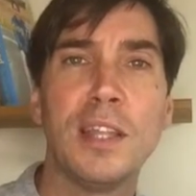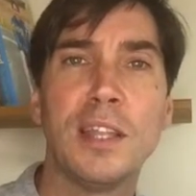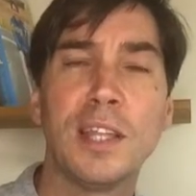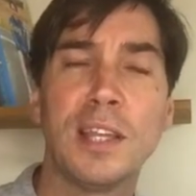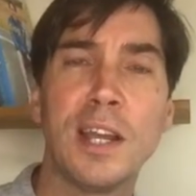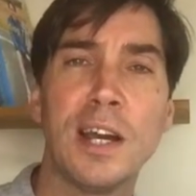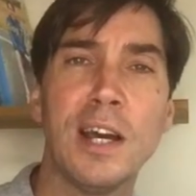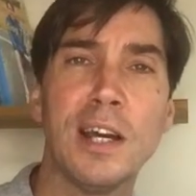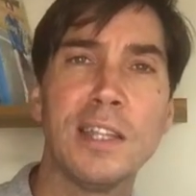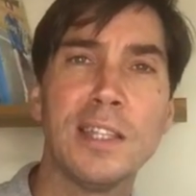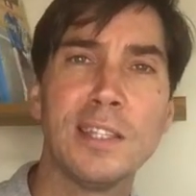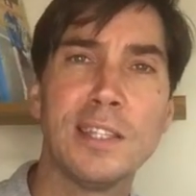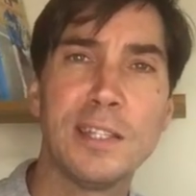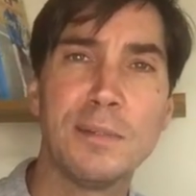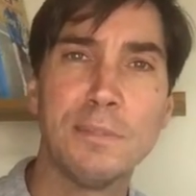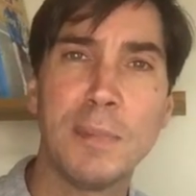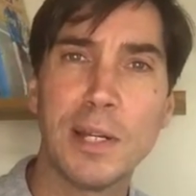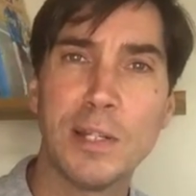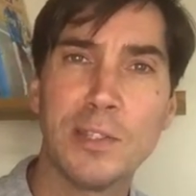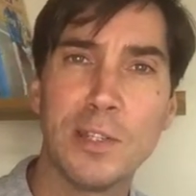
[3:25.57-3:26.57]
The guy that
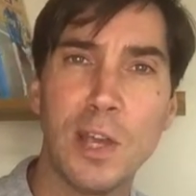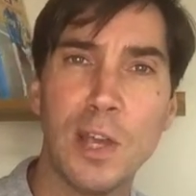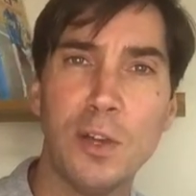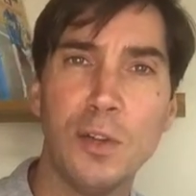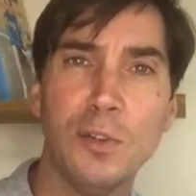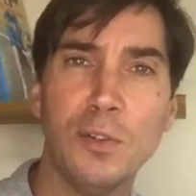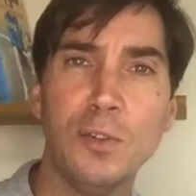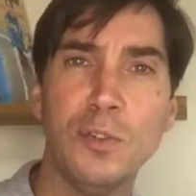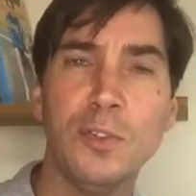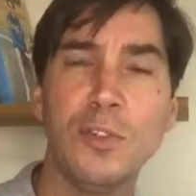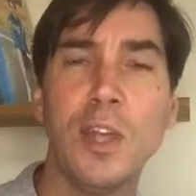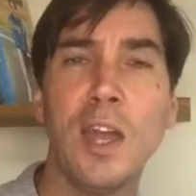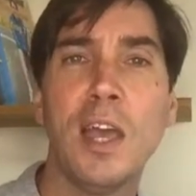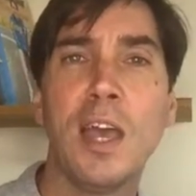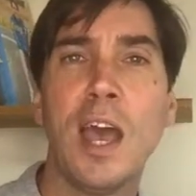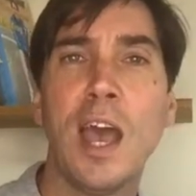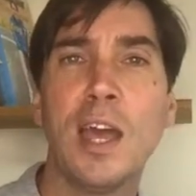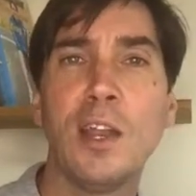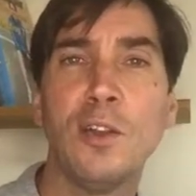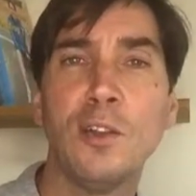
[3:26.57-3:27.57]
did my toes
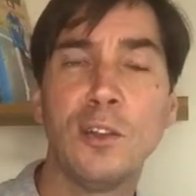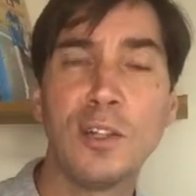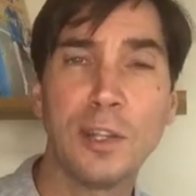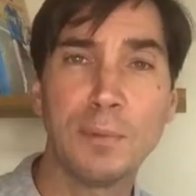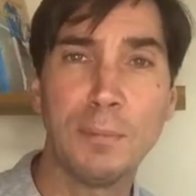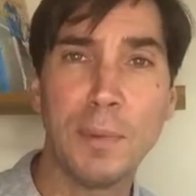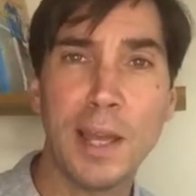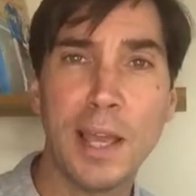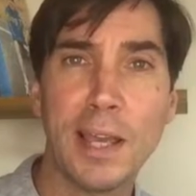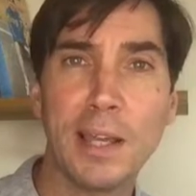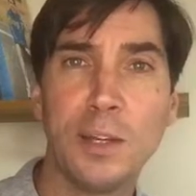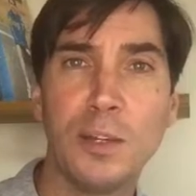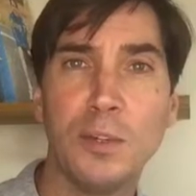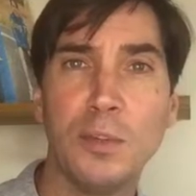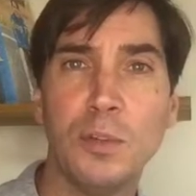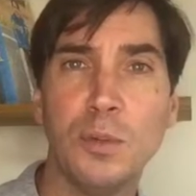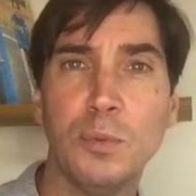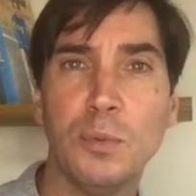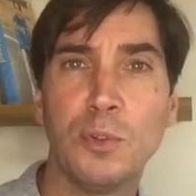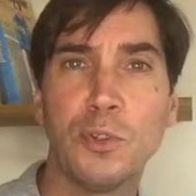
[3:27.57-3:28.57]
and looked at my
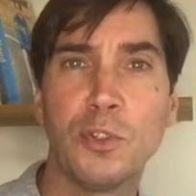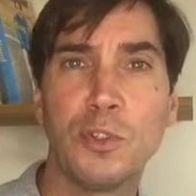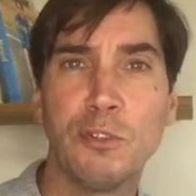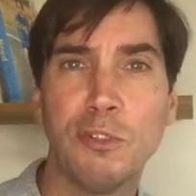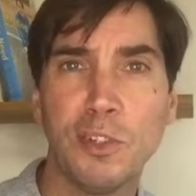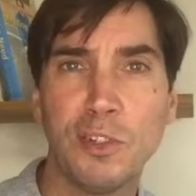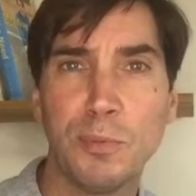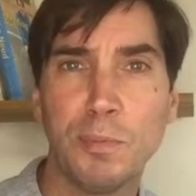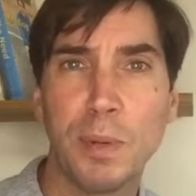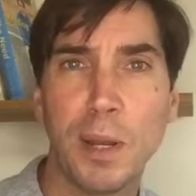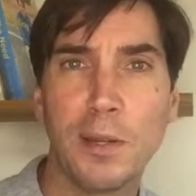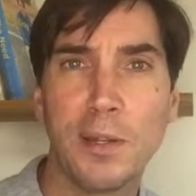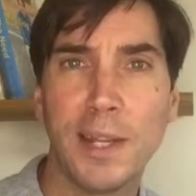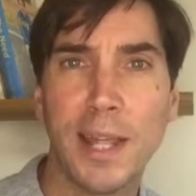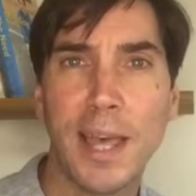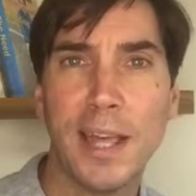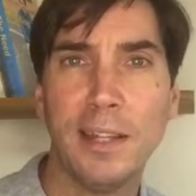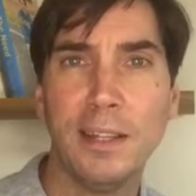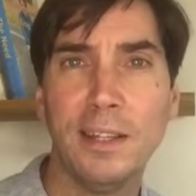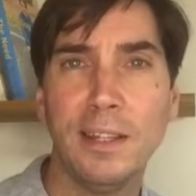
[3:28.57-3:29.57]
ankle was Chris
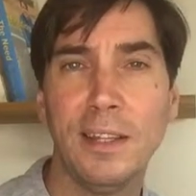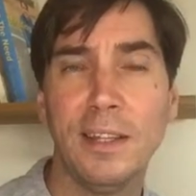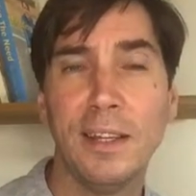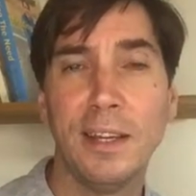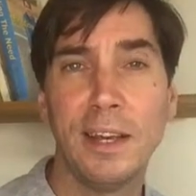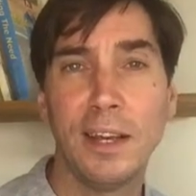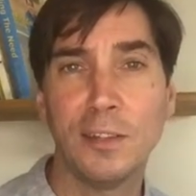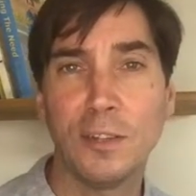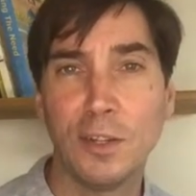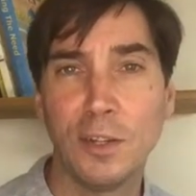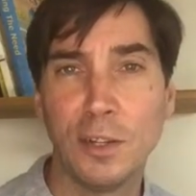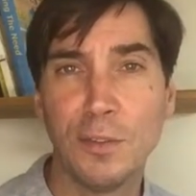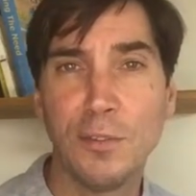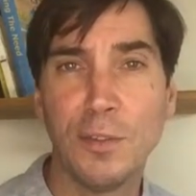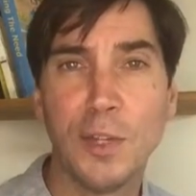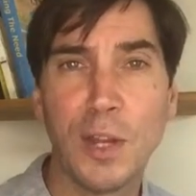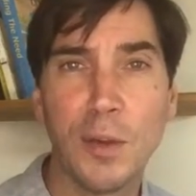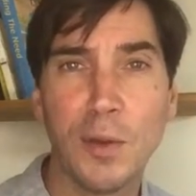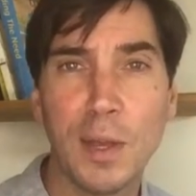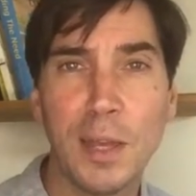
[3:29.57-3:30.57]
Blundell. I don't know if
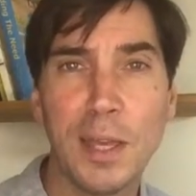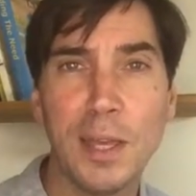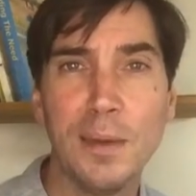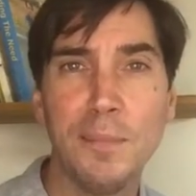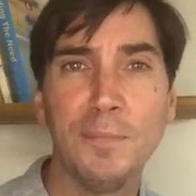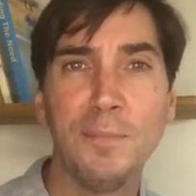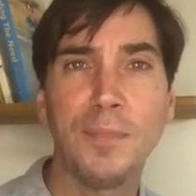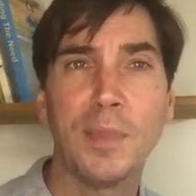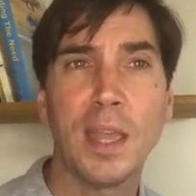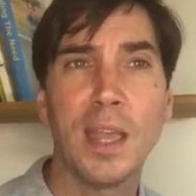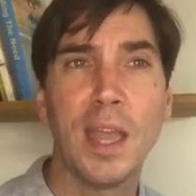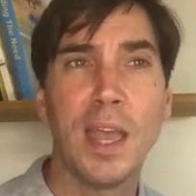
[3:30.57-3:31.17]
you know him.